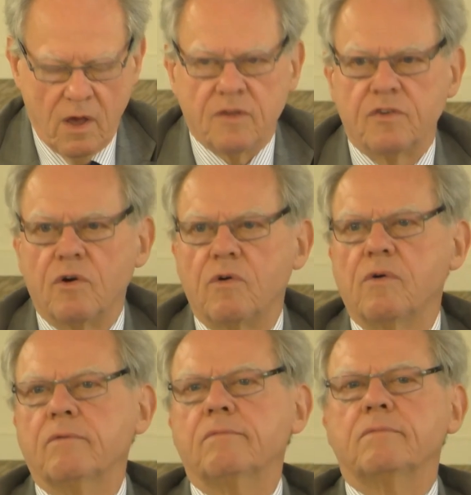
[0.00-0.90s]
So,
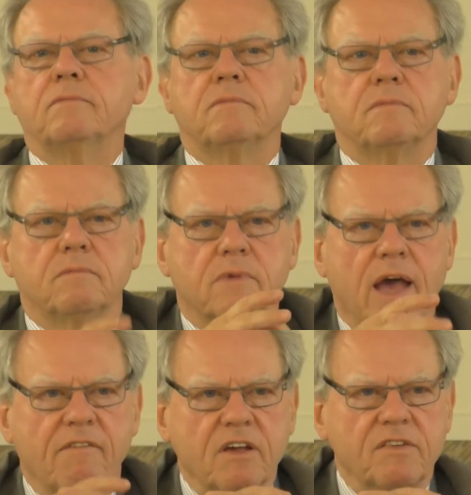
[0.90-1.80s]

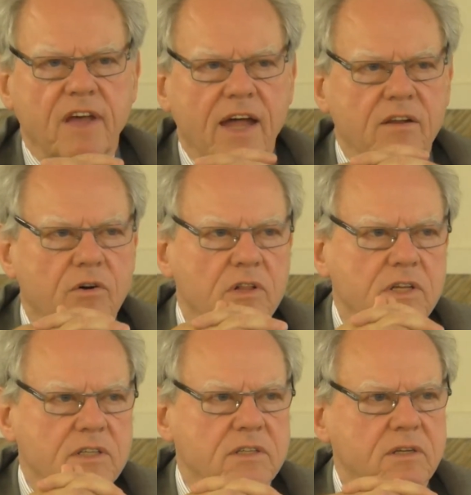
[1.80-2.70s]
having said all
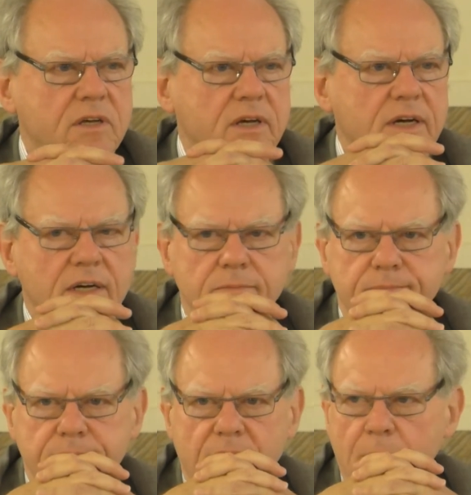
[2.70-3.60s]
these
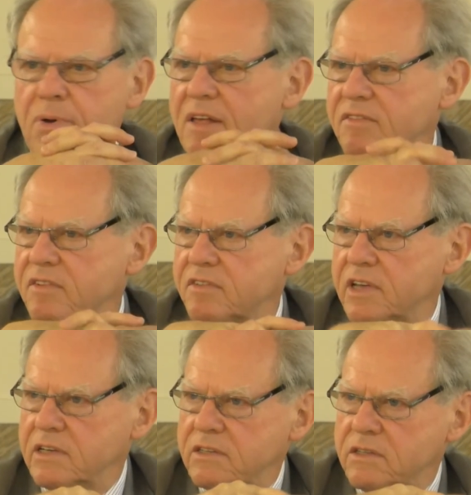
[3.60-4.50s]
unpleasant
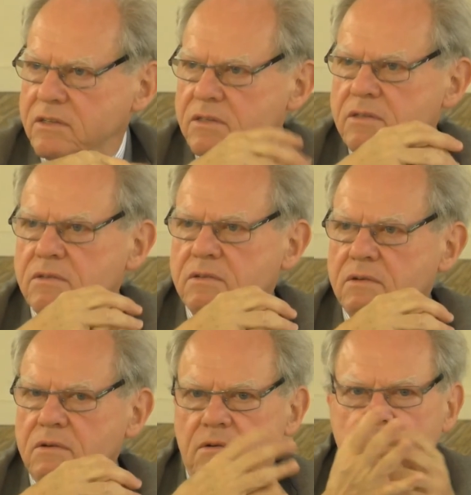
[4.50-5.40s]
things,
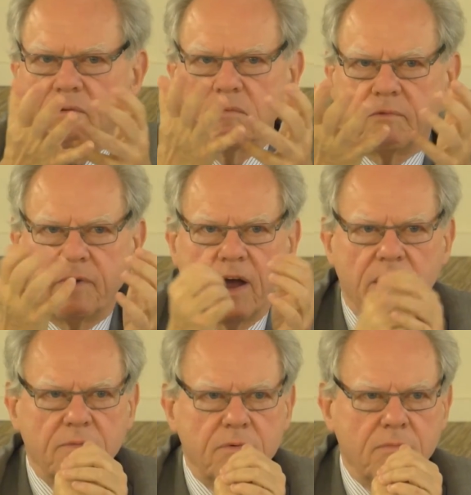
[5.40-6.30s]

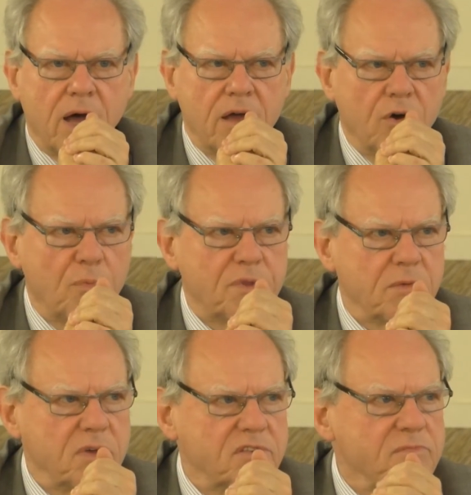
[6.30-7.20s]
where my
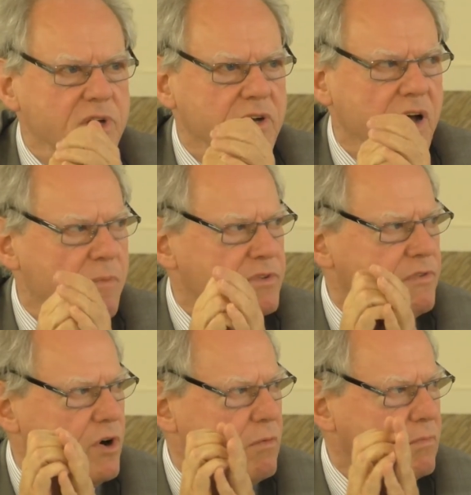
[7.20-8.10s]
optimism comes
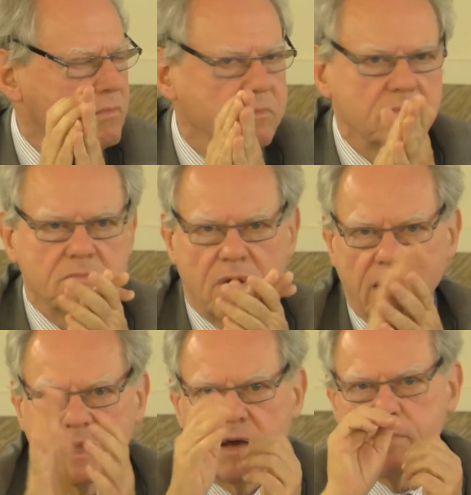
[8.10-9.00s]
from,
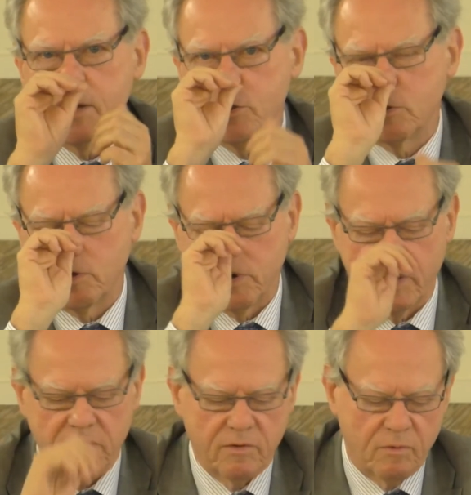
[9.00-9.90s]
and I mentioned
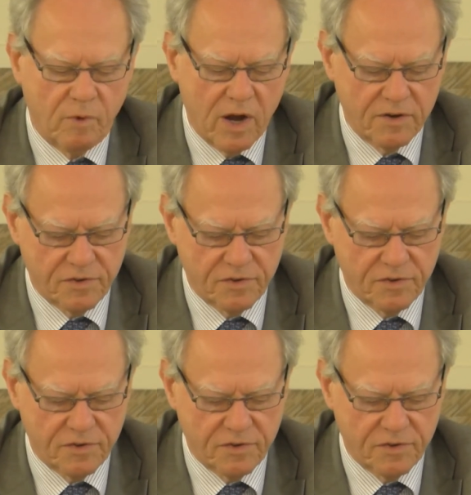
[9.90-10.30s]
already one